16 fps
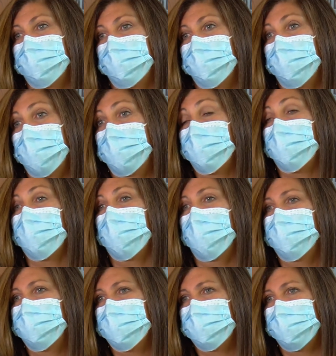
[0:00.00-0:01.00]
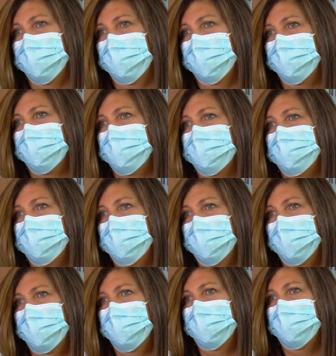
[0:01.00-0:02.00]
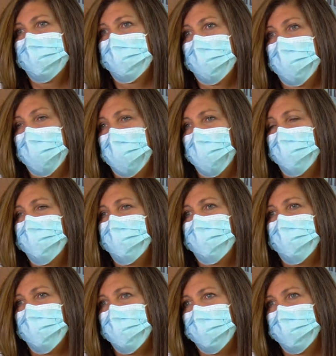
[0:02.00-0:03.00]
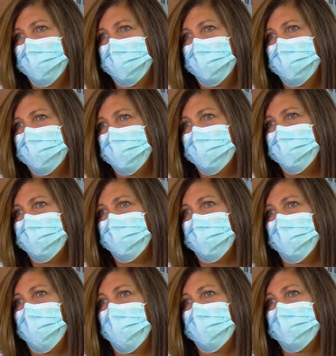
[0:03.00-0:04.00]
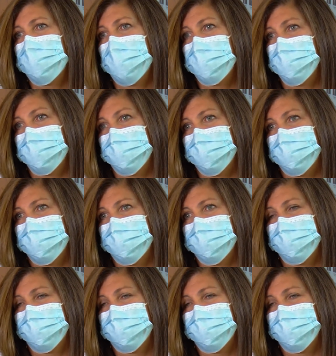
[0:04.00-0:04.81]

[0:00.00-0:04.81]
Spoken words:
radiographically to see how far it is from all the edges.